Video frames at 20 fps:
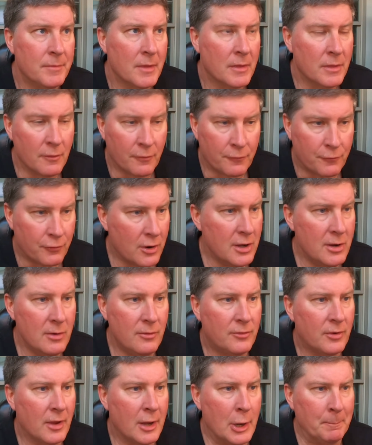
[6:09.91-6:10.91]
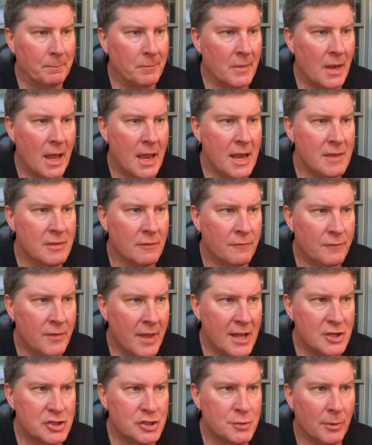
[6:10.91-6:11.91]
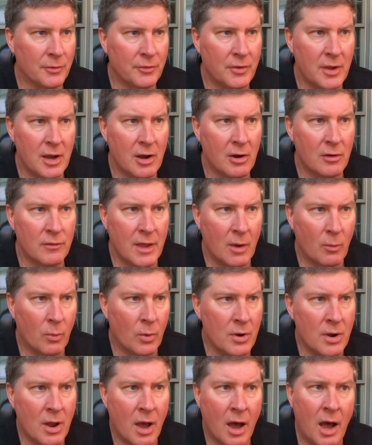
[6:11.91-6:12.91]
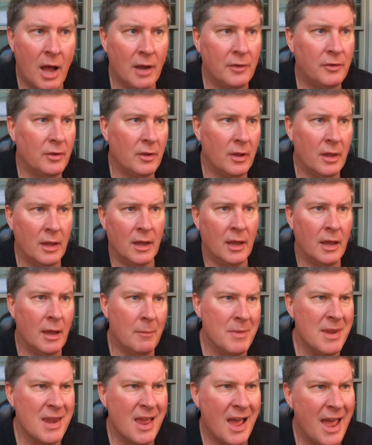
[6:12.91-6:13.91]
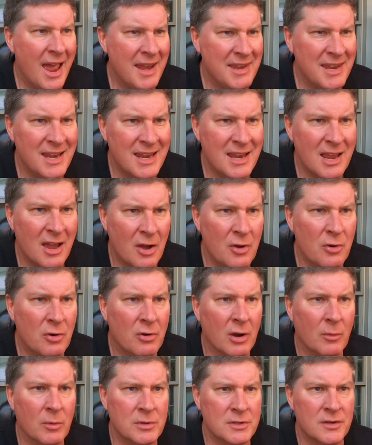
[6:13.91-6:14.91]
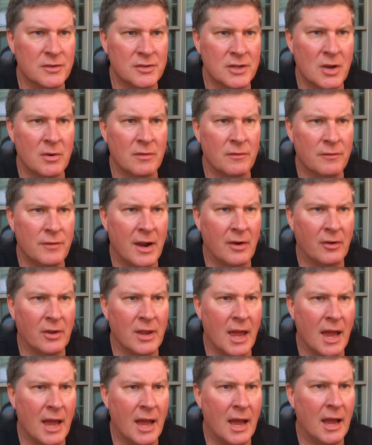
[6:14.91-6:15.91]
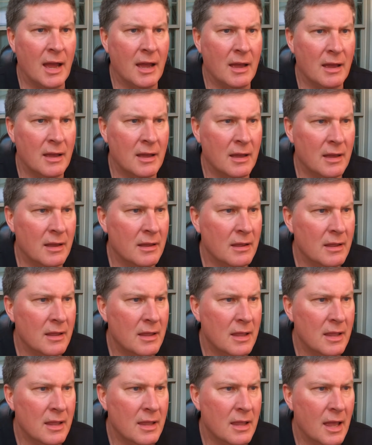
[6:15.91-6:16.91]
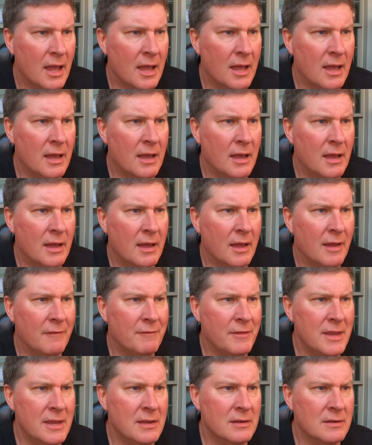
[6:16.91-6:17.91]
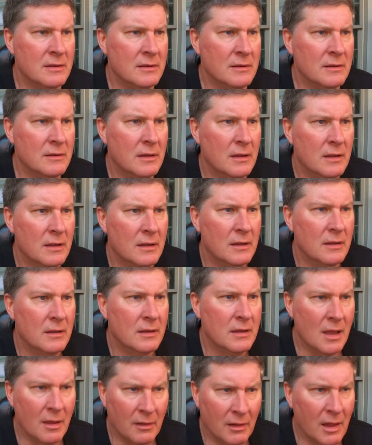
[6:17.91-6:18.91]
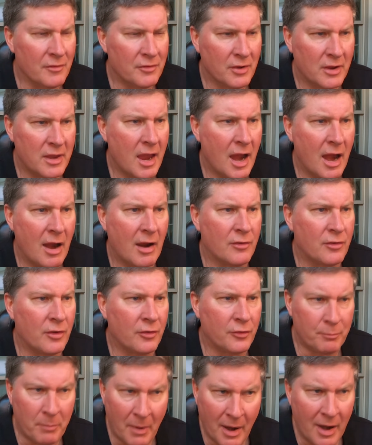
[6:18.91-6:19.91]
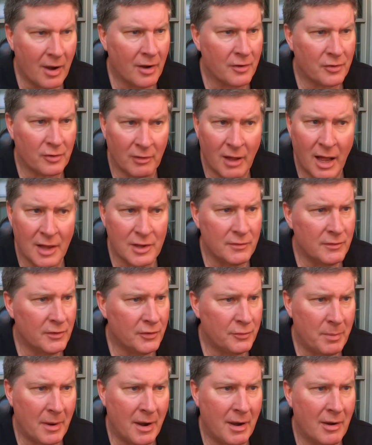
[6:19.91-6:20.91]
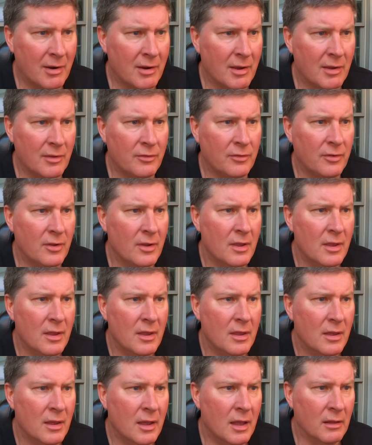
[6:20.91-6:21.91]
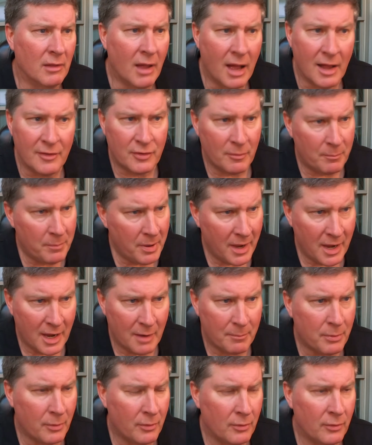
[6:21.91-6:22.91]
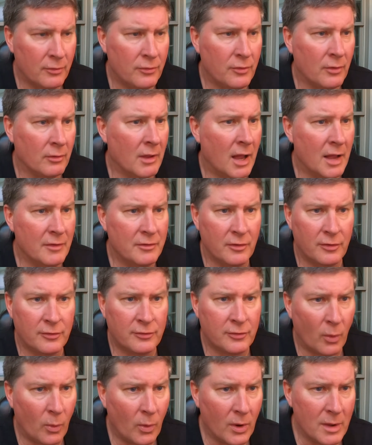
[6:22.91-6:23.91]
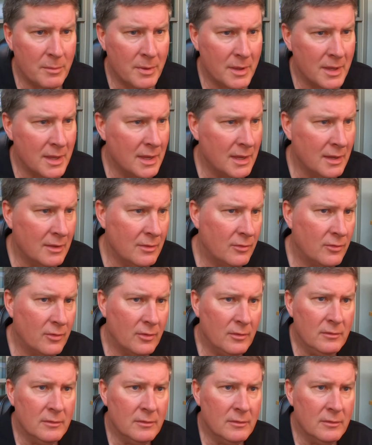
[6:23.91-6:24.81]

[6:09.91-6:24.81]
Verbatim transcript: the fruits, and I ate the vegetables here that were not, I mean, I did eat okra, which is showing fairly high. I've eaten, you know, lots of carrots, asparagus, lots of asparagus, lots of peppers, lots of soybeans.